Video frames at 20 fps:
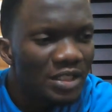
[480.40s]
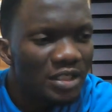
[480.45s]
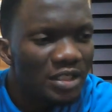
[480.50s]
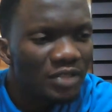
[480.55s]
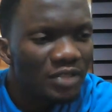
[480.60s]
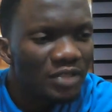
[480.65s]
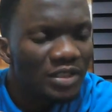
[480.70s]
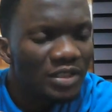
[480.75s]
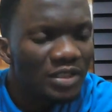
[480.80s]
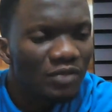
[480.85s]

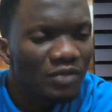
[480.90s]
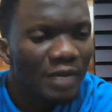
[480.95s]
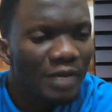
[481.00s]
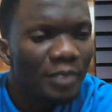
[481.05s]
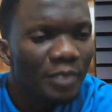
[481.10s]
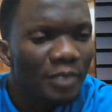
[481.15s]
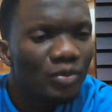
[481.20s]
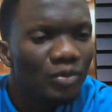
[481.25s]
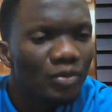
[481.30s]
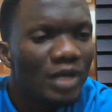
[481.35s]
the reason why
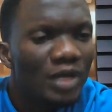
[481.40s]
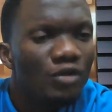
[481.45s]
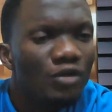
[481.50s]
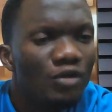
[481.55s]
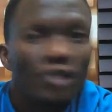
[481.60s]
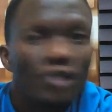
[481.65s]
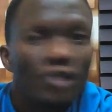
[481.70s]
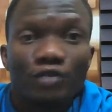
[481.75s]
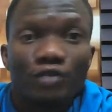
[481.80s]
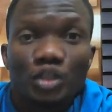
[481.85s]
people are
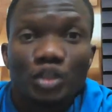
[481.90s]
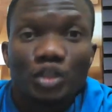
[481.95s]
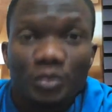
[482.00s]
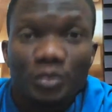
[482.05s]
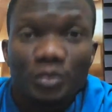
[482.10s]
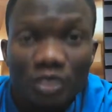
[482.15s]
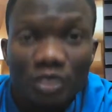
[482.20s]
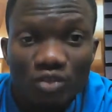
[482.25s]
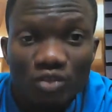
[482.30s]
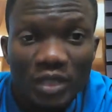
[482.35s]
looking for
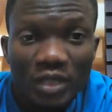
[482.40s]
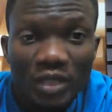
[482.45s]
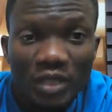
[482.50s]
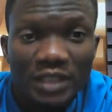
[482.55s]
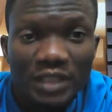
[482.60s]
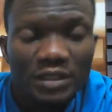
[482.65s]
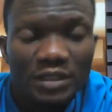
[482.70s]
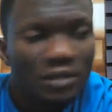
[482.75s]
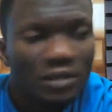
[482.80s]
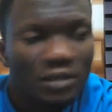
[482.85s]

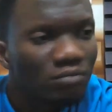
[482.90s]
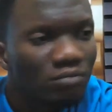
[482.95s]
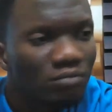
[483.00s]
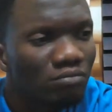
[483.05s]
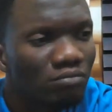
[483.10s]
spiritualists.